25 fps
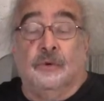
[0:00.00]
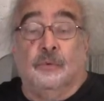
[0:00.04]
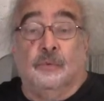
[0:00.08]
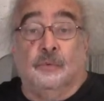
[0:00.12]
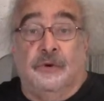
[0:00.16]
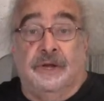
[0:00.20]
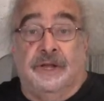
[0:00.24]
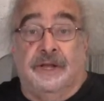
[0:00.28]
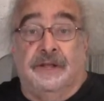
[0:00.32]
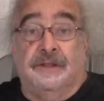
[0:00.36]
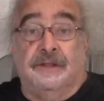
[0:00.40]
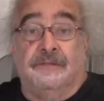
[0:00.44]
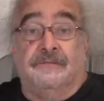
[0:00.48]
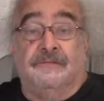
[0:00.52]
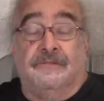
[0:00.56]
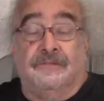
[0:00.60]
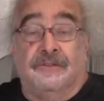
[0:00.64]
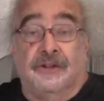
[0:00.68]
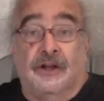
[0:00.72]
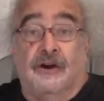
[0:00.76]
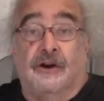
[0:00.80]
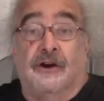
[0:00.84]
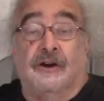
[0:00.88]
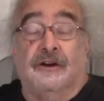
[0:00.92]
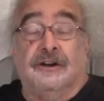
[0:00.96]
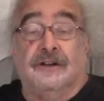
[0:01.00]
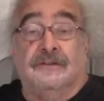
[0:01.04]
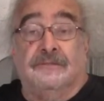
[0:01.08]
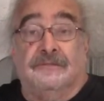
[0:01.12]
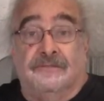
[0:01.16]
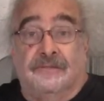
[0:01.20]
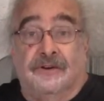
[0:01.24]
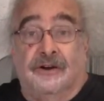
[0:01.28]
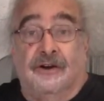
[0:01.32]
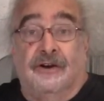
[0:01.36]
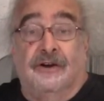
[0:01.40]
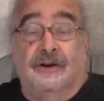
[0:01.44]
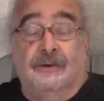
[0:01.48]
with Florida
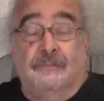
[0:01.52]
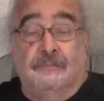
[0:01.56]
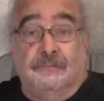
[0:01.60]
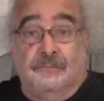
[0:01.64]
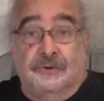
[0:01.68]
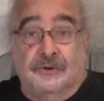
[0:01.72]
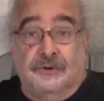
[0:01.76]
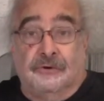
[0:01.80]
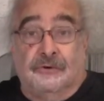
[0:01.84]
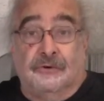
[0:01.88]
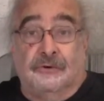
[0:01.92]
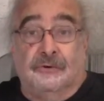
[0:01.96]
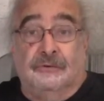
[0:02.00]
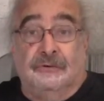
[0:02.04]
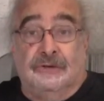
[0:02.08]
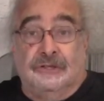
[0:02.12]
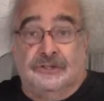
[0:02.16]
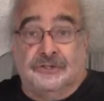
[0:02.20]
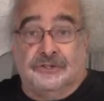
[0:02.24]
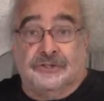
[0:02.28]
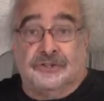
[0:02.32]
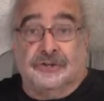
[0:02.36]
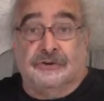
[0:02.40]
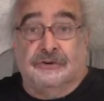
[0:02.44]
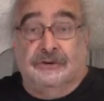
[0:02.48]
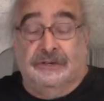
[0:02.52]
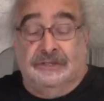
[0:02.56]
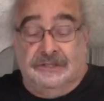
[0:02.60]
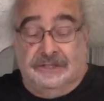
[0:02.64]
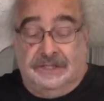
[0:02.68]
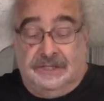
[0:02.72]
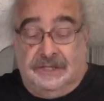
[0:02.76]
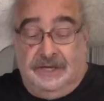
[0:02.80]
Farm Bureau Insurance